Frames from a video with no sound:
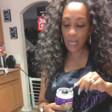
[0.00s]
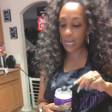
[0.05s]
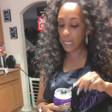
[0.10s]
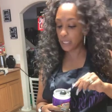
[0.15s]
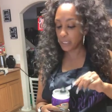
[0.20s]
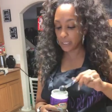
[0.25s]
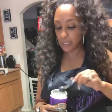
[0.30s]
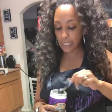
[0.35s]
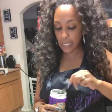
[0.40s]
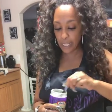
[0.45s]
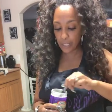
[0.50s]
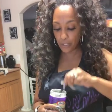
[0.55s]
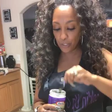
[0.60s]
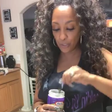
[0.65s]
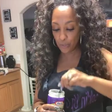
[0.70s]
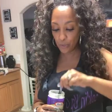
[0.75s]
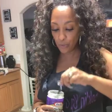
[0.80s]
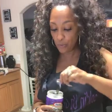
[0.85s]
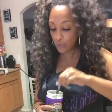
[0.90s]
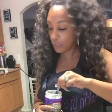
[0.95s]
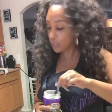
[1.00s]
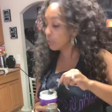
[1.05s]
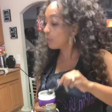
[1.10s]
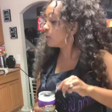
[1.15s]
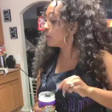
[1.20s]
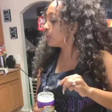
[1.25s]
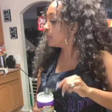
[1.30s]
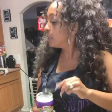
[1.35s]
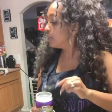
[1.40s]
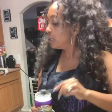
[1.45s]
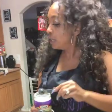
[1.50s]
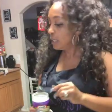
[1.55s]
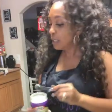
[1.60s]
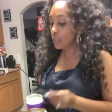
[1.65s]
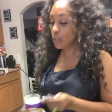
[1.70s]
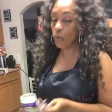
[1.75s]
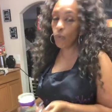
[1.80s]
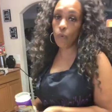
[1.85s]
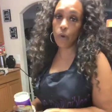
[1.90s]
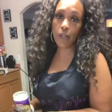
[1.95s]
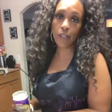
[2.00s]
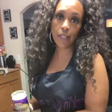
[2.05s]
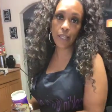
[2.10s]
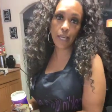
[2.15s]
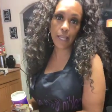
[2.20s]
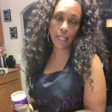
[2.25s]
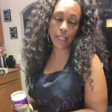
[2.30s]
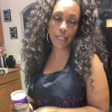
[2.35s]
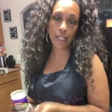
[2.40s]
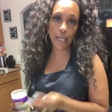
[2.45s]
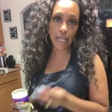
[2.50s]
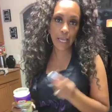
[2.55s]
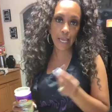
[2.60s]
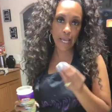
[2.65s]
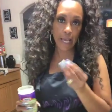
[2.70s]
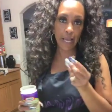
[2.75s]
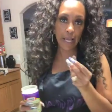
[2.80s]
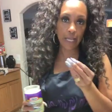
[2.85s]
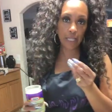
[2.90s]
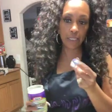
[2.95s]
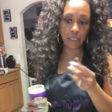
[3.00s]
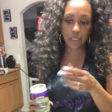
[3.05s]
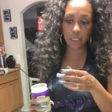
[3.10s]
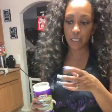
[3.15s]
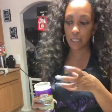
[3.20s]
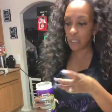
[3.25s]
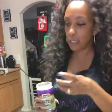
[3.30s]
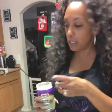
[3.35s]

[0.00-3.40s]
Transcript: I'd say use the one that has